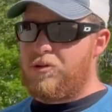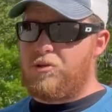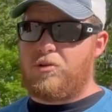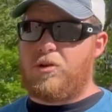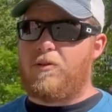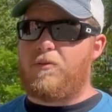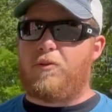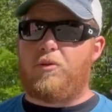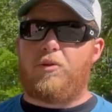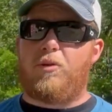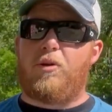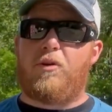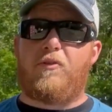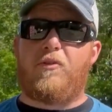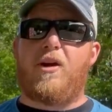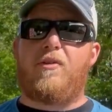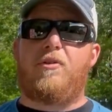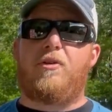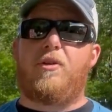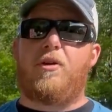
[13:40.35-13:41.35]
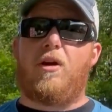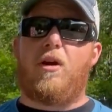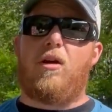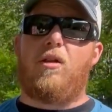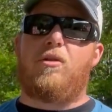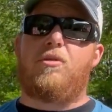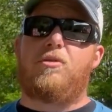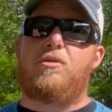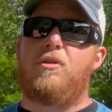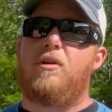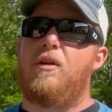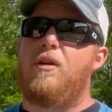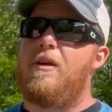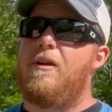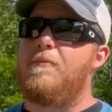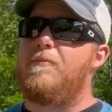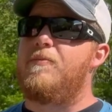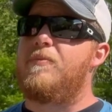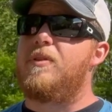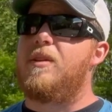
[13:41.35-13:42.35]
truck for $3,500.
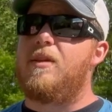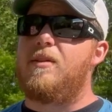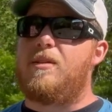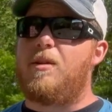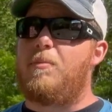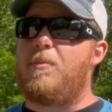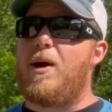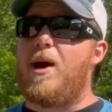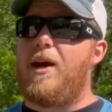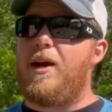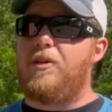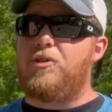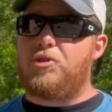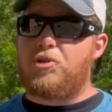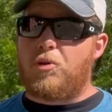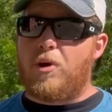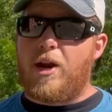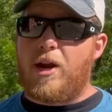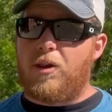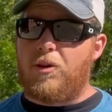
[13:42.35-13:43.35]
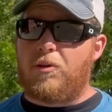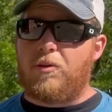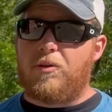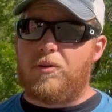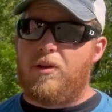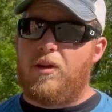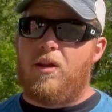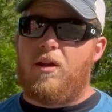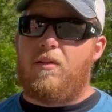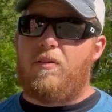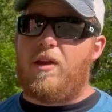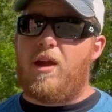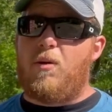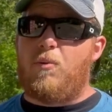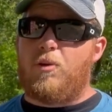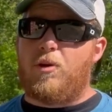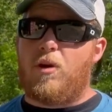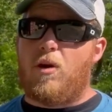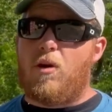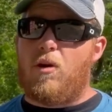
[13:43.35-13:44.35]
To buy a trailer that
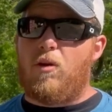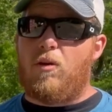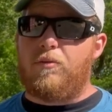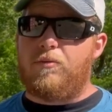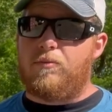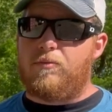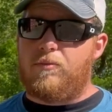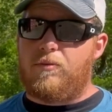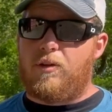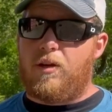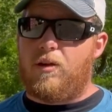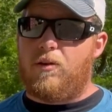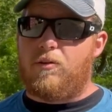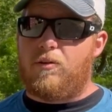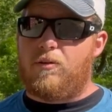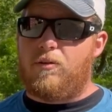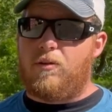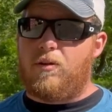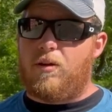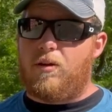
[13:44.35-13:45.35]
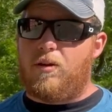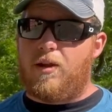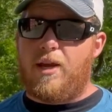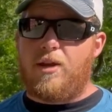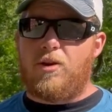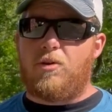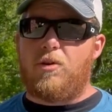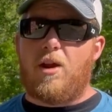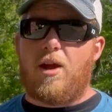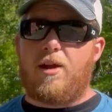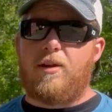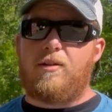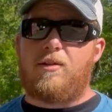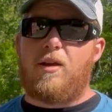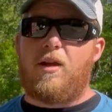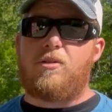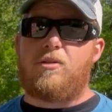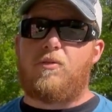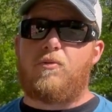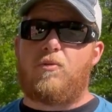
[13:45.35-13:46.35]
would haul 8 or 9
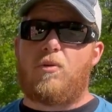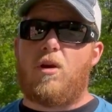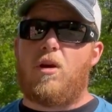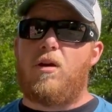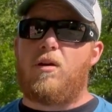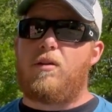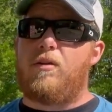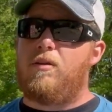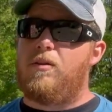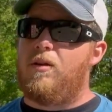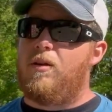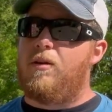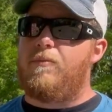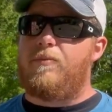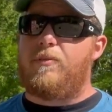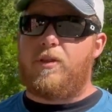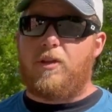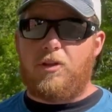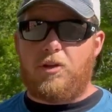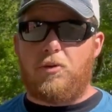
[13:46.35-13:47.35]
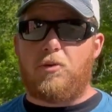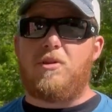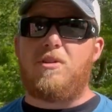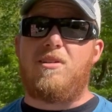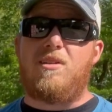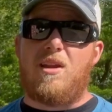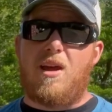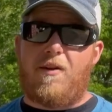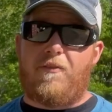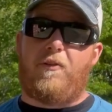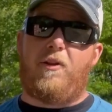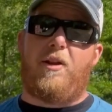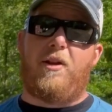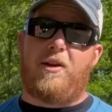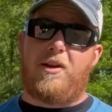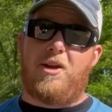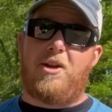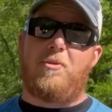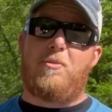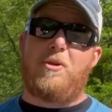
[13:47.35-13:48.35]
tons of rock, you're definitely
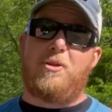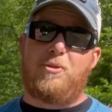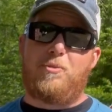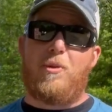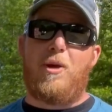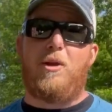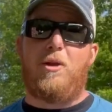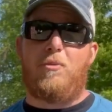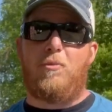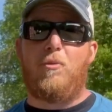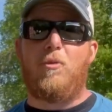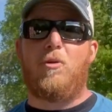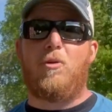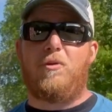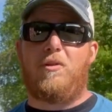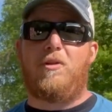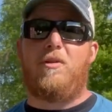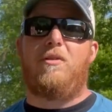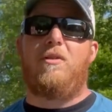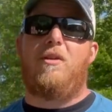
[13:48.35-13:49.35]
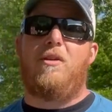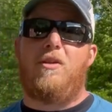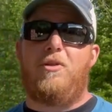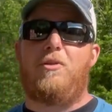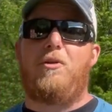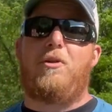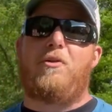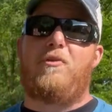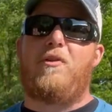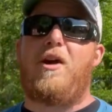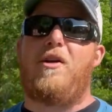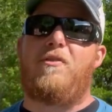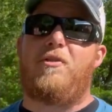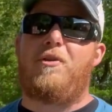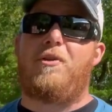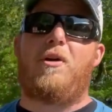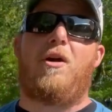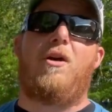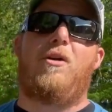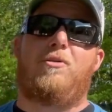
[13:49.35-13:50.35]
going to be spending more than
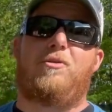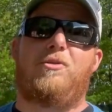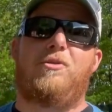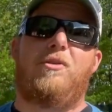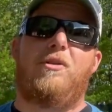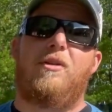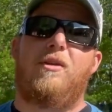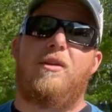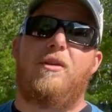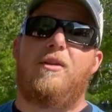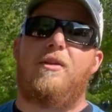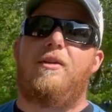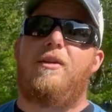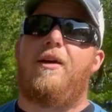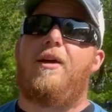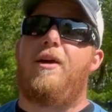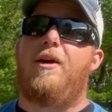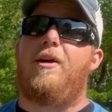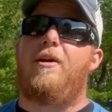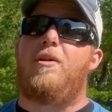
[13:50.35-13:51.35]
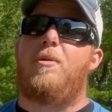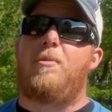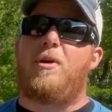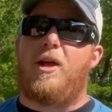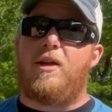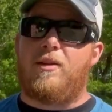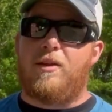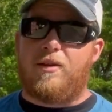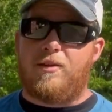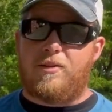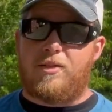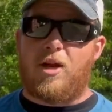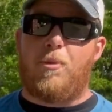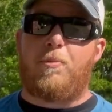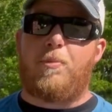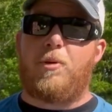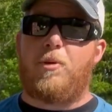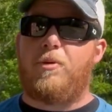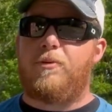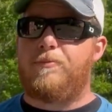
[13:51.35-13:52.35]
$3,500. I mean, a
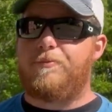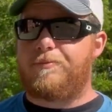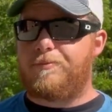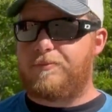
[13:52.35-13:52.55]
dumper